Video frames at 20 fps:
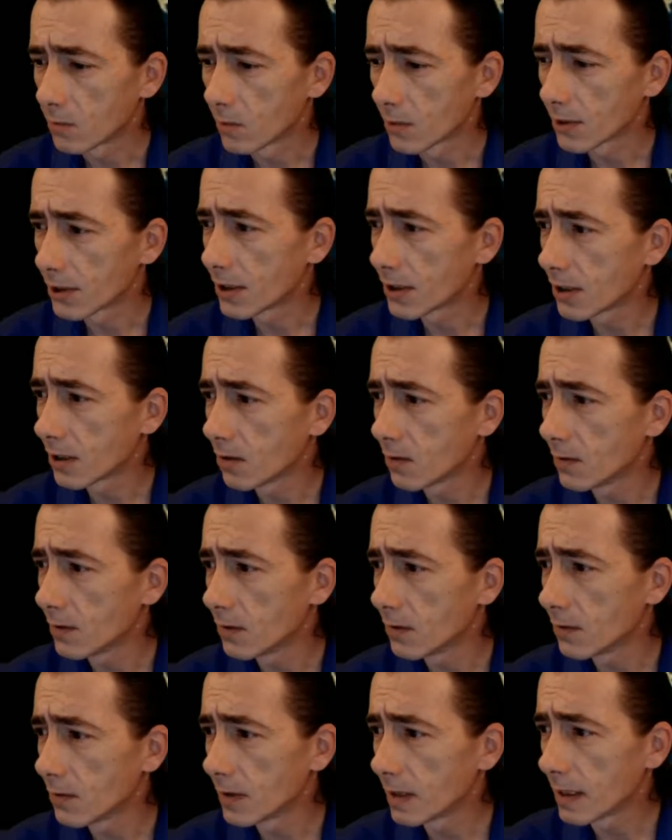show
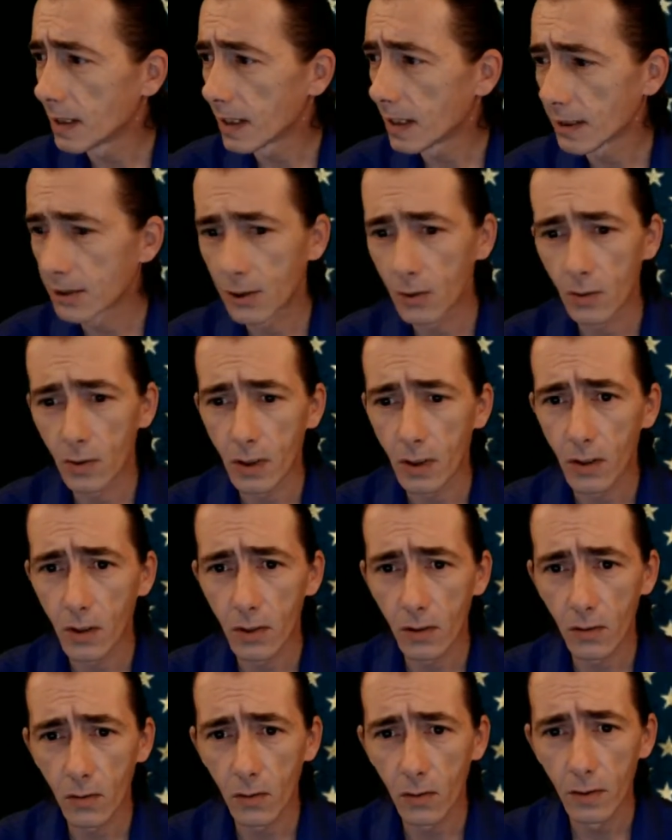you the actual
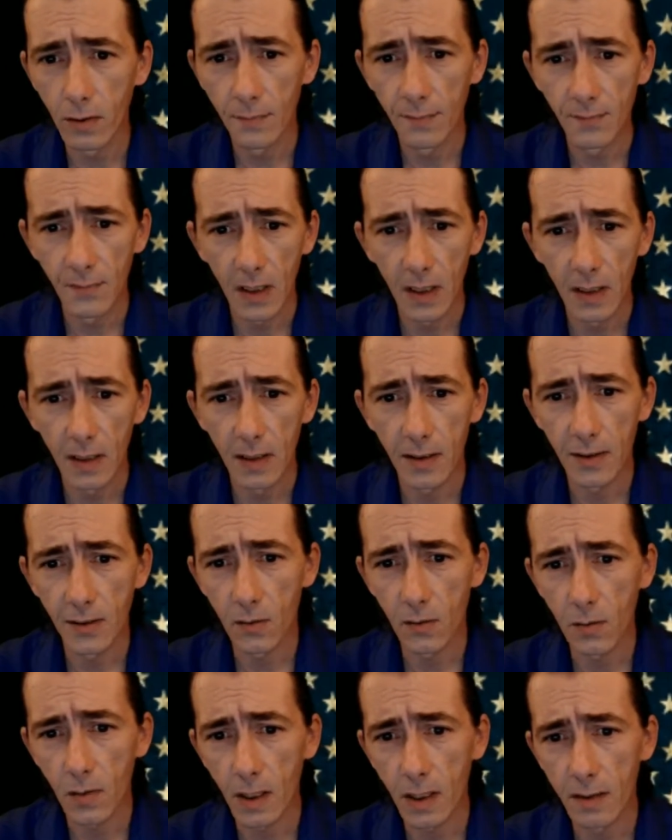article. It is
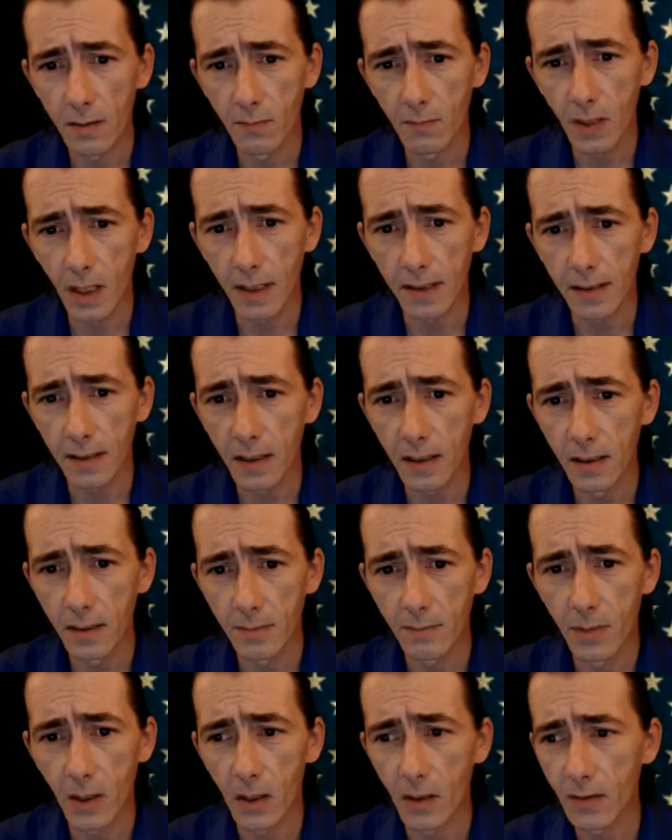written by Tina
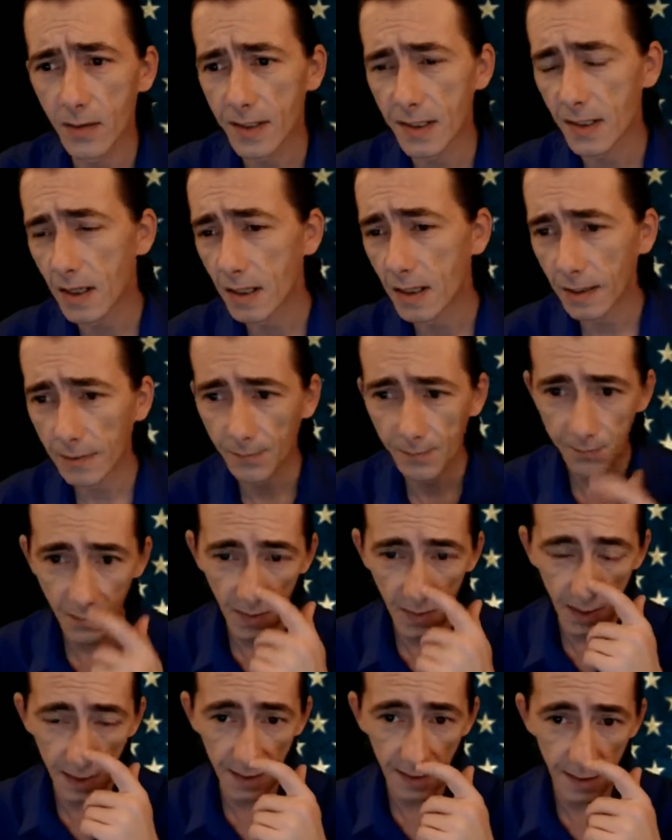Burnside.
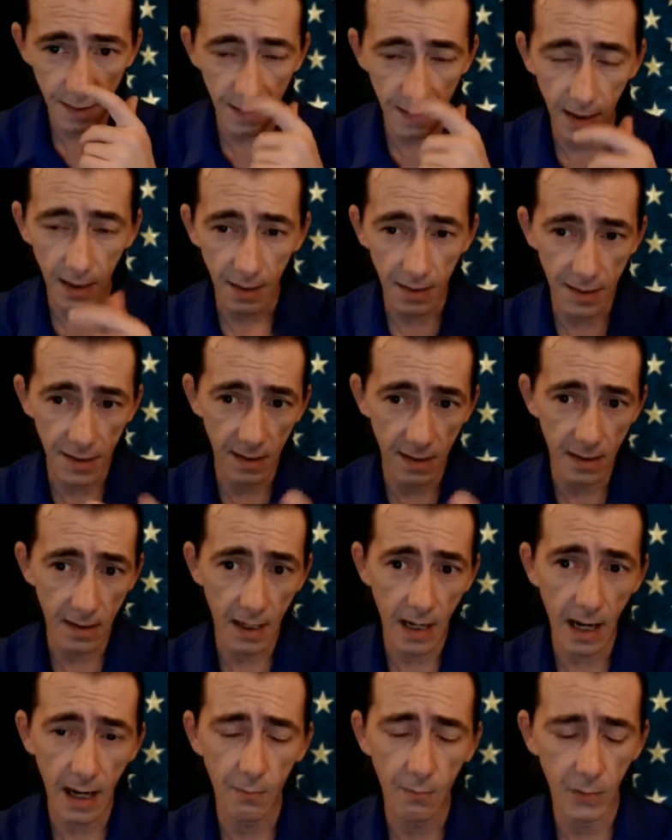This is a
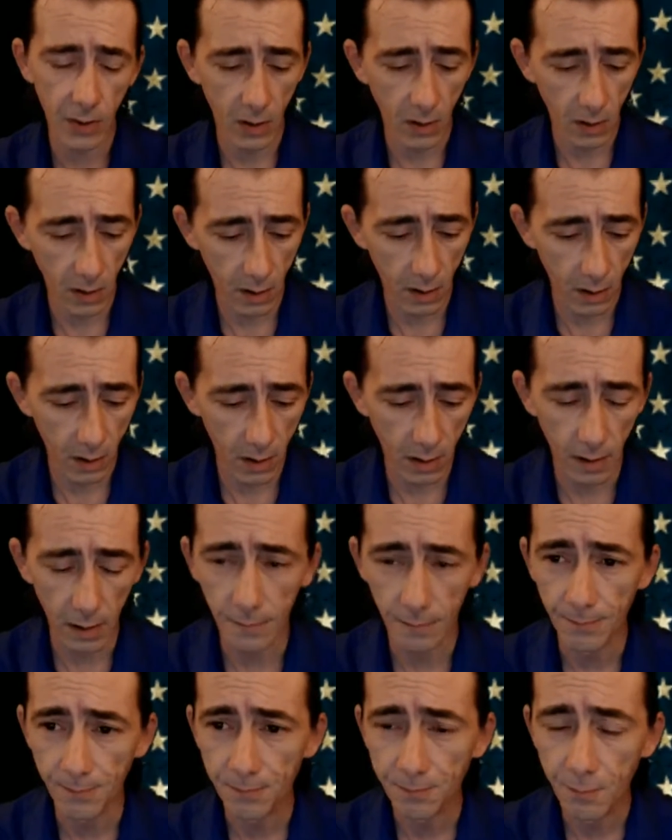snapshot
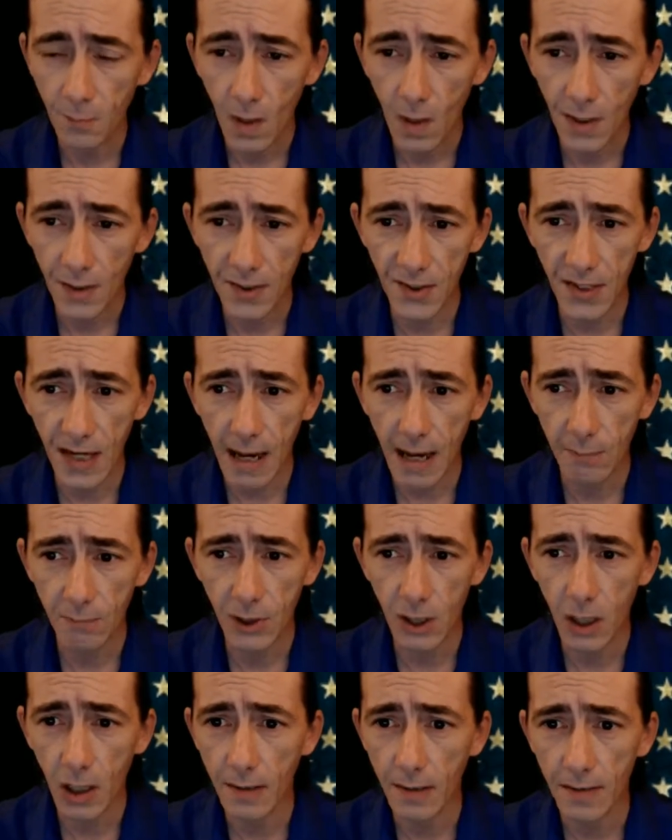
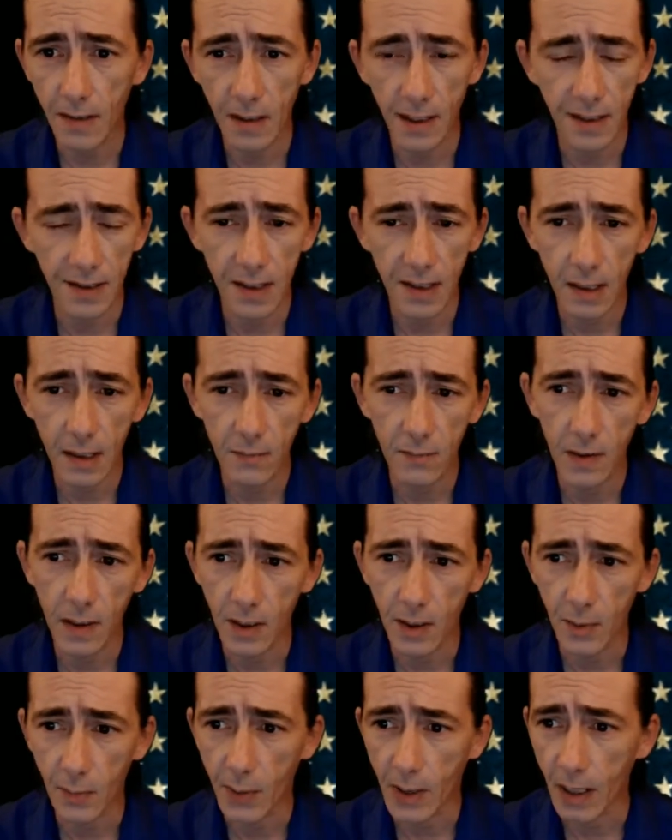that I saved
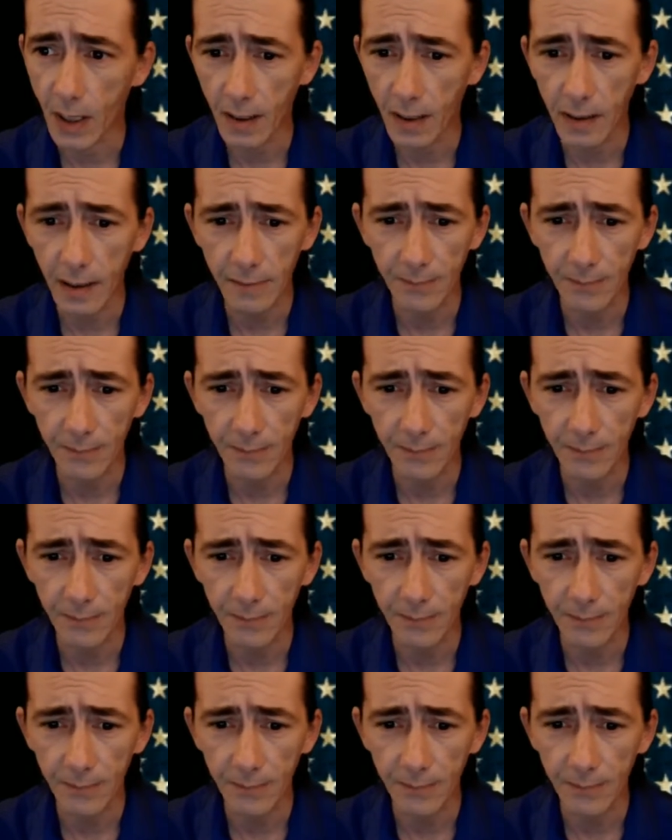into Pocket,